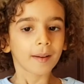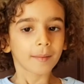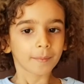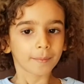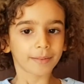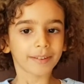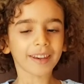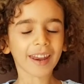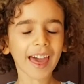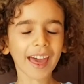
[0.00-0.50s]

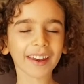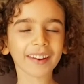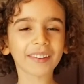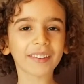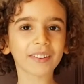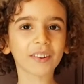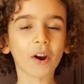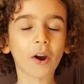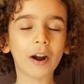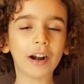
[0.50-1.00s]

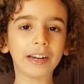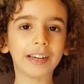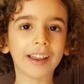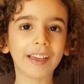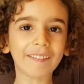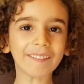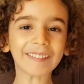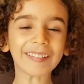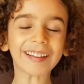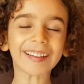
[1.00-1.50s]
Plants are
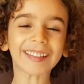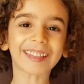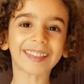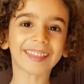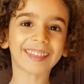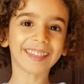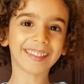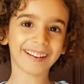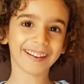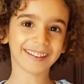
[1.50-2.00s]
living
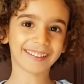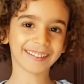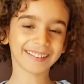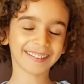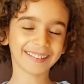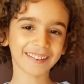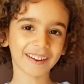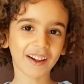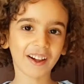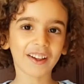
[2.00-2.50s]
things,
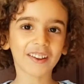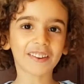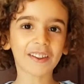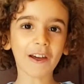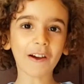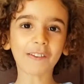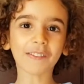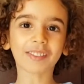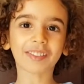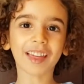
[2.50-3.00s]

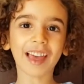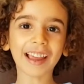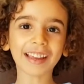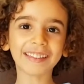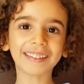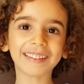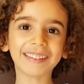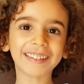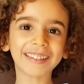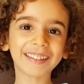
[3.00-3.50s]
so they
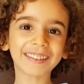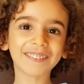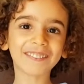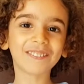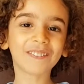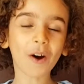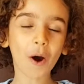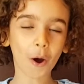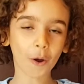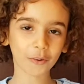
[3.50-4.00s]
need
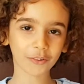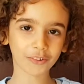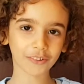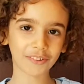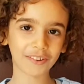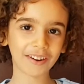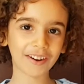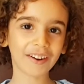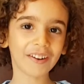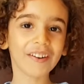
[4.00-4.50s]

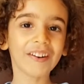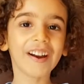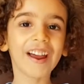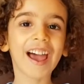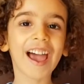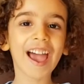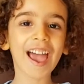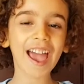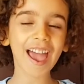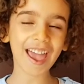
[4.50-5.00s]
water,
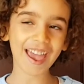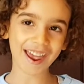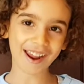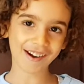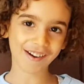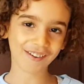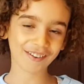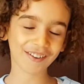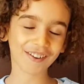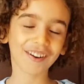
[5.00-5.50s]

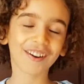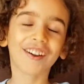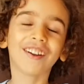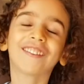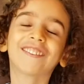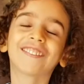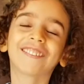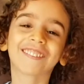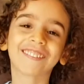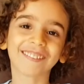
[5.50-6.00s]
air,
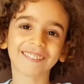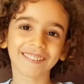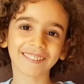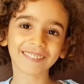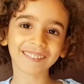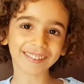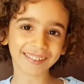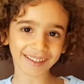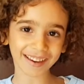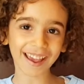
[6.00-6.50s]

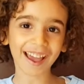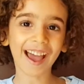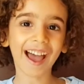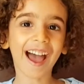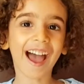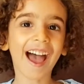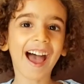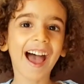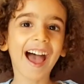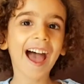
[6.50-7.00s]
food,
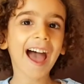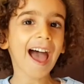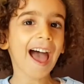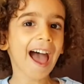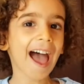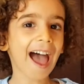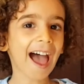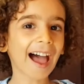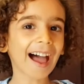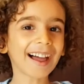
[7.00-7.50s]

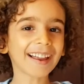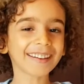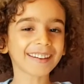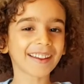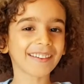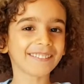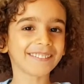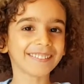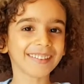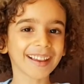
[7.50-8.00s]
and
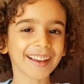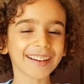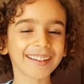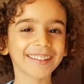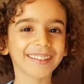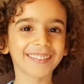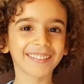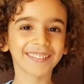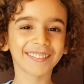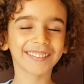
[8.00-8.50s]
a
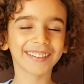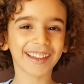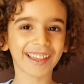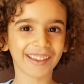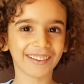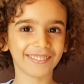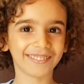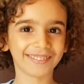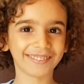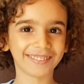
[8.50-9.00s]
place to live.